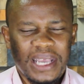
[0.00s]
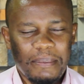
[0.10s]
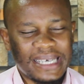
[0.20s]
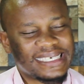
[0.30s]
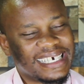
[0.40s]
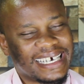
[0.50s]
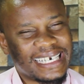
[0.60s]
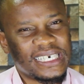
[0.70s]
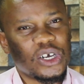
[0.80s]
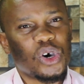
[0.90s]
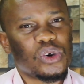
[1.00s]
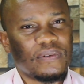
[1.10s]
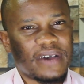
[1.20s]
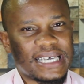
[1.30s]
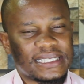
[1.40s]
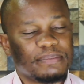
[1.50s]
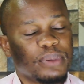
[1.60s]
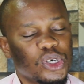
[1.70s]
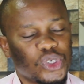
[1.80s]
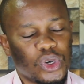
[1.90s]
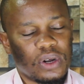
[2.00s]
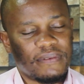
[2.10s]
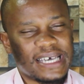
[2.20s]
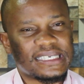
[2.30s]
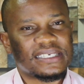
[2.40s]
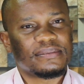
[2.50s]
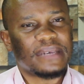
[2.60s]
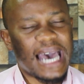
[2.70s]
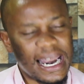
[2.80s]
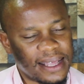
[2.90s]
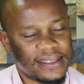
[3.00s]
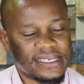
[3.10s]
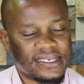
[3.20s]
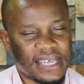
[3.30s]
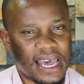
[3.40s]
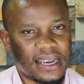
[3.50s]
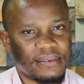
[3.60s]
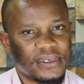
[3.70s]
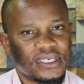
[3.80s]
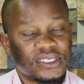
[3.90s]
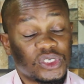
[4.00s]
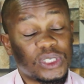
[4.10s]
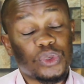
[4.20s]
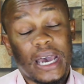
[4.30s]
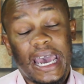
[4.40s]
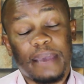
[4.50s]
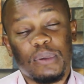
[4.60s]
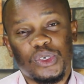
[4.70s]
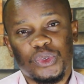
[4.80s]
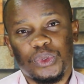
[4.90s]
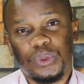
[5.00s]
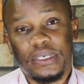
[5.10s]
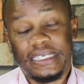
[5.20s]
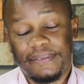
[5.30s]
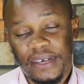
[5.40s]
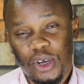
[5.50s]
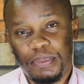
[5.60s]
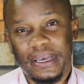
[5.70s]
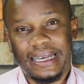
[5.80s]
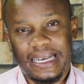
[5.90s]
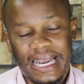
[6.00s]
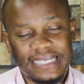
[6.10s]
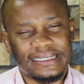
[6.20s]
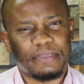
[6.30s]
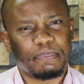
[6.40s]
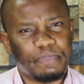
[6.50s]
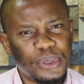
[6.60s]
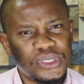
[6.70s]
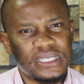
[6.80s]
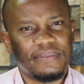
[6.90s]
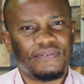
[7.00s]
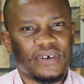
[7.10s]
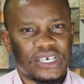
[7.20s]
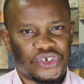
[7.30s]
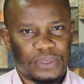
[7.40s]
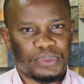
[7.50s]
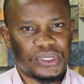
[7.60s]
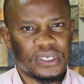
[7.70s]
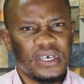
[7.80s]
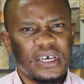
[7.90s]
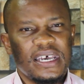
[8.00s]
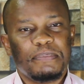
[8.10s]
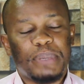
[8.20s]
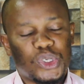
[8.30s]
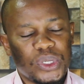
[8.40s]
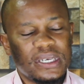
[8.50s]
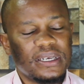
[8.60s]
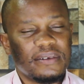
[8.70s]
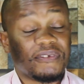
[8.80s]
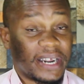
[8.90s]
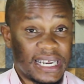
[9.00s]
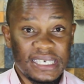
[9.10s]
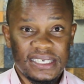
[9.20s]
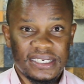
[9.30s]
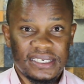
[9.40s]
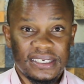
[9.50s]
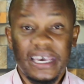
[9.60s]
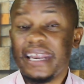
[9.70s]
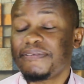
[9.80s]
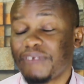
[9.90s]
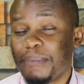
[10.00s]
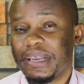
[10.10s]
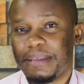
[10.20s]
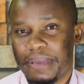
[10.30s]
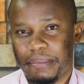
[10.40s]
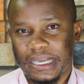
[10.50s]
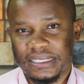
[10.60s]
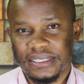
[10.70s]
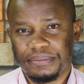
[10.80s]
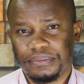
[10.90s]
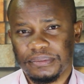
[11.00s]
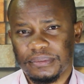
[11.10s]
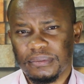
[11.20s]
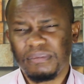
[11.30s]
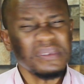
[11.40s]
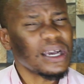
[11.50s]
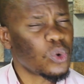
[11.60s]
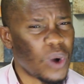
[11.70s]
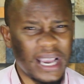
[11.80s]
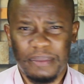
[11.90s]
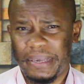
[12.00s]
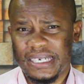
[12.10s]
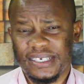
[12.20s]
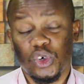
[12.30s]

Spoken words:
But he created all of us, brought all of us under this sun so that we are able to develop and nurture positive friendships between friends and family members, workmates,